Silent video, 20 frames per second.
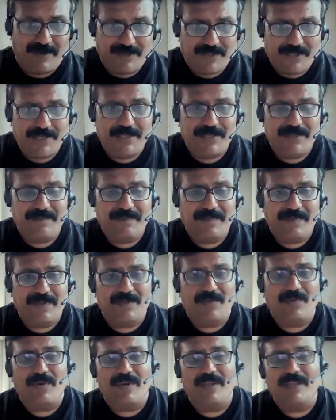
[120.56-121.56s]
project.
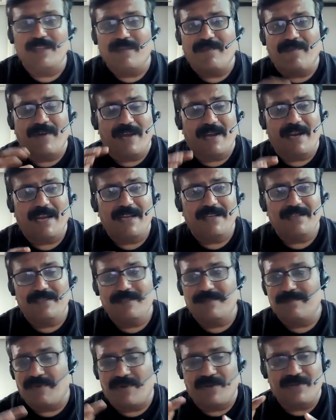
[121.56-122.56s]
So in the
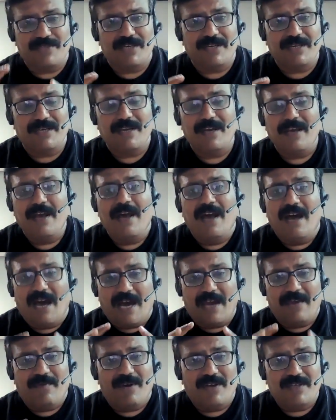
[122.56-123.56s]
finance project,
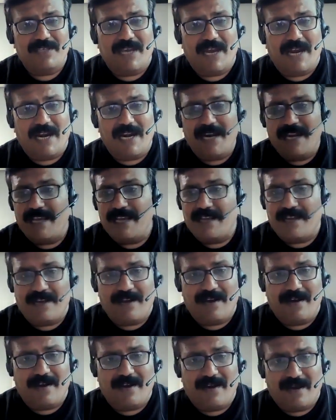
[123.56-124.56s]
I was handling,
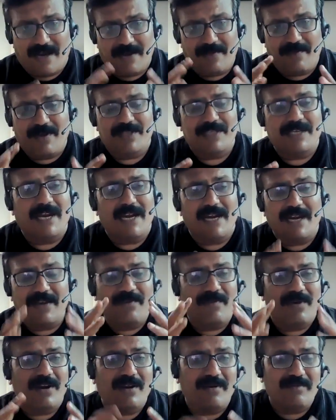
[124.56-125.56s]
uh, I was
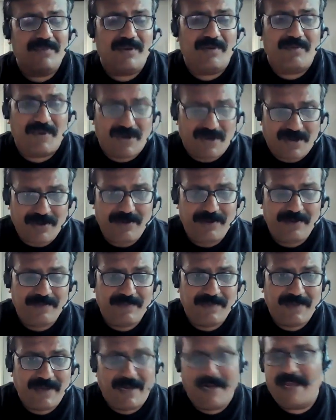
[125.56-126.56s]
handling one of the module,
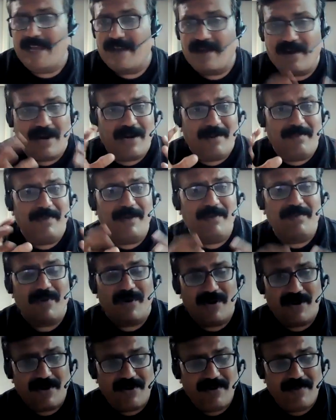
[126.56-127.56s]
like an admin
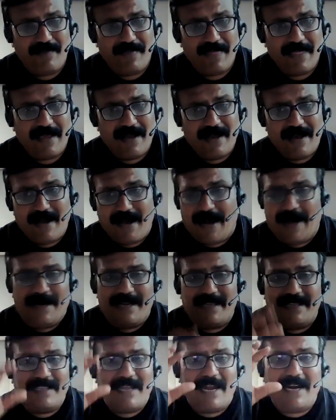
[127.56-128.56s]
module.
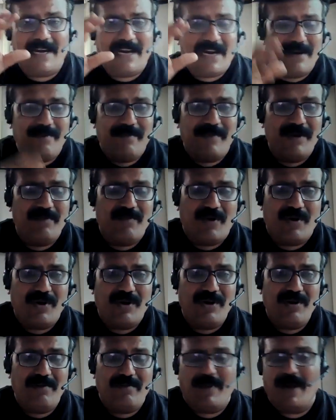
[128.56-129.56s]
And in that admin
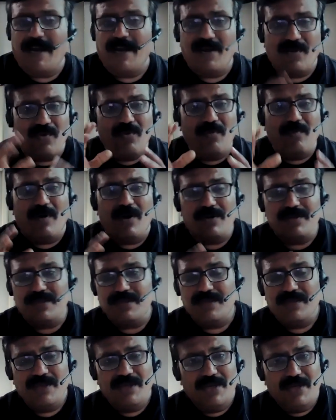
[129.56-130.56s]
module, my role
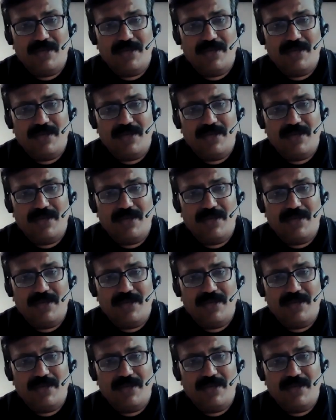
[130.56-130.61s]
was